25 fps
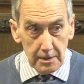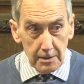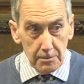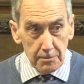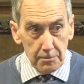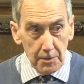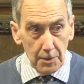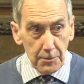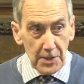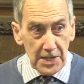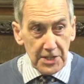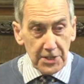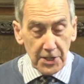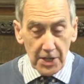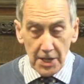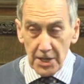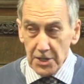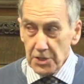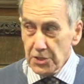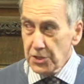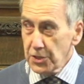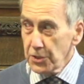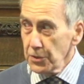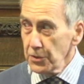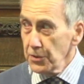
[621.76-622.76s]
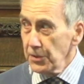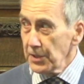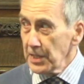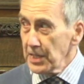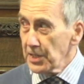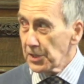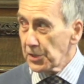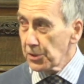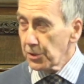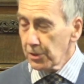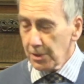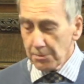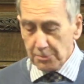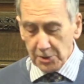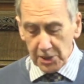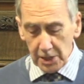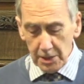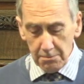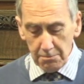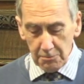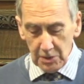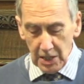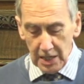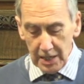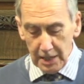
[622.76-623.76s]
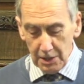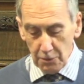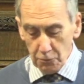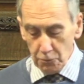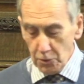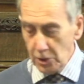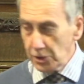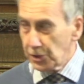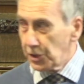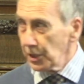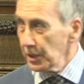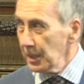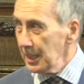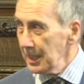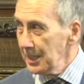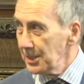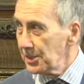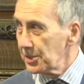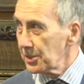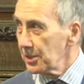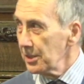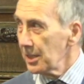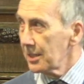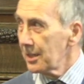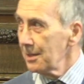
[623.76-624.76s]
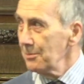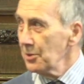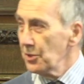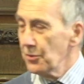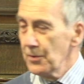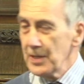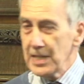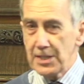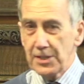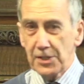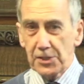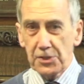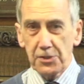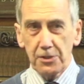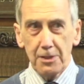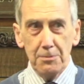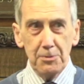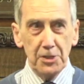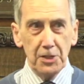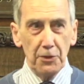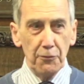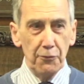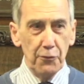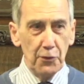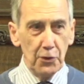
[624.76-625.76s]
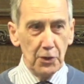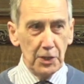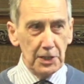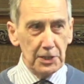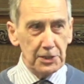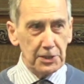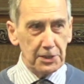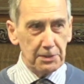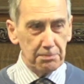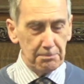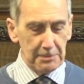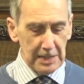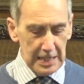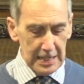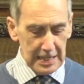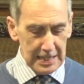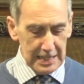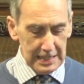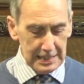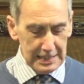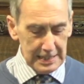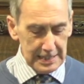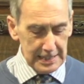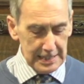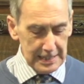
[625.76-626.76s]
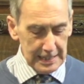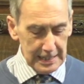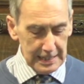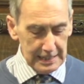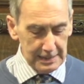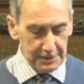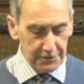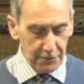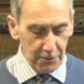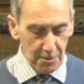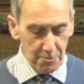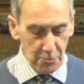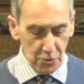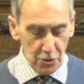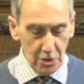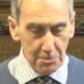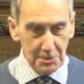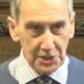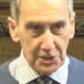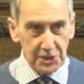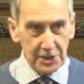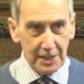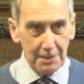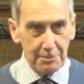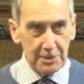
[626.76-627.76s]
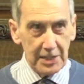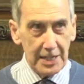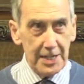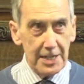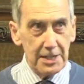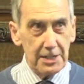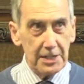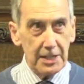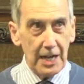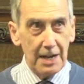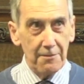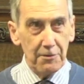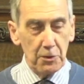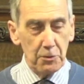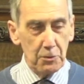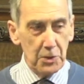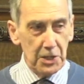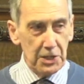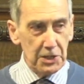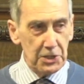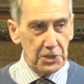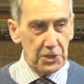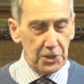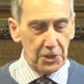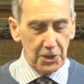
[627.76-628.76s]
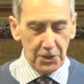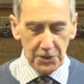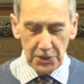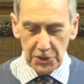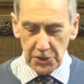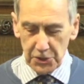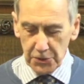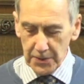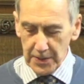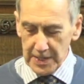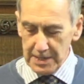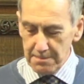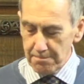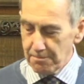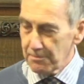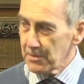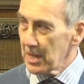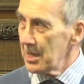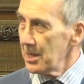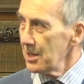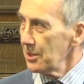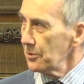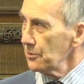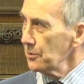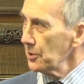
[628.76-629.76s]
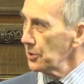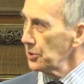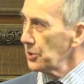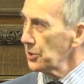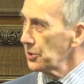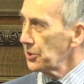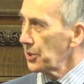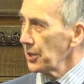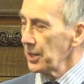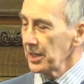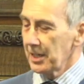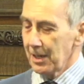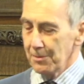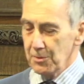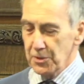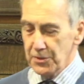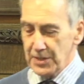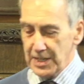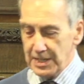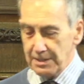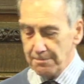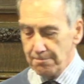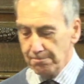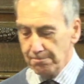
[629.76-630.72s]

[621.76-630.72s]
Well, we turn to the scripture, uh, Roger is going to come and read the scripture for us, and uh, it's from Romans chapter 8. You have the words on the screen. Roger's going to come and read.